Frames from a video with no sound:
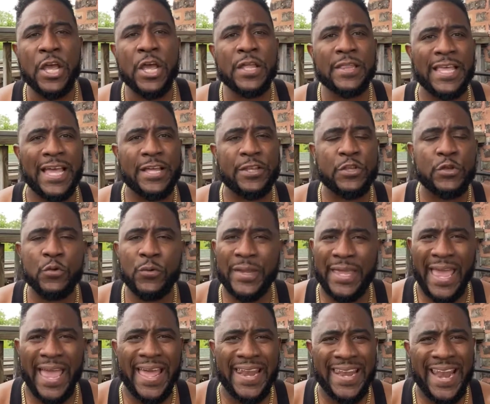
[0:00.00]
that you
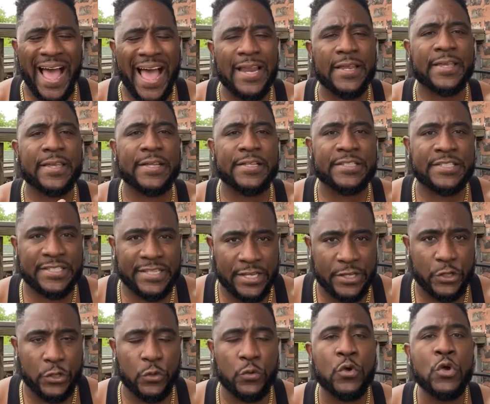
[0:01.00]
cannot
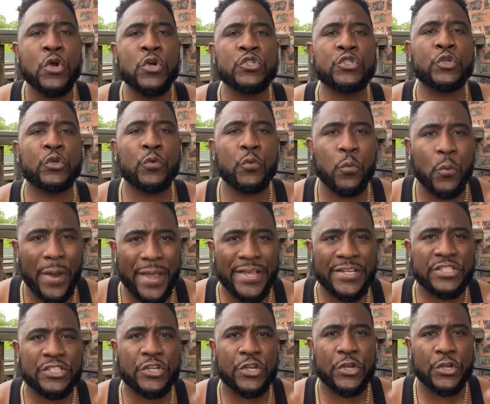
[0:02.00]
continue to
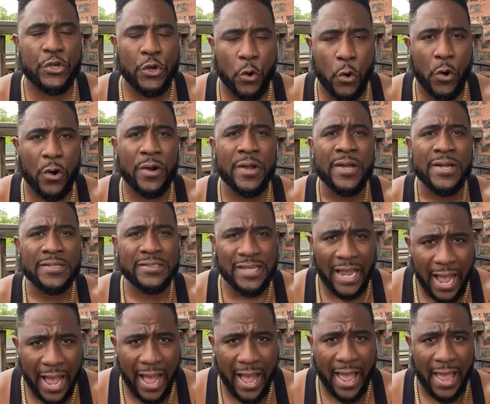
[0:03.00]
waste your
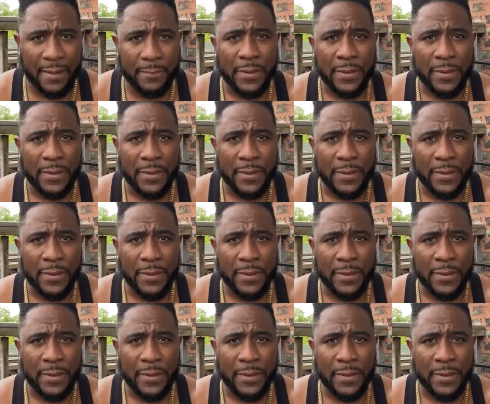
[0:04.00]
time.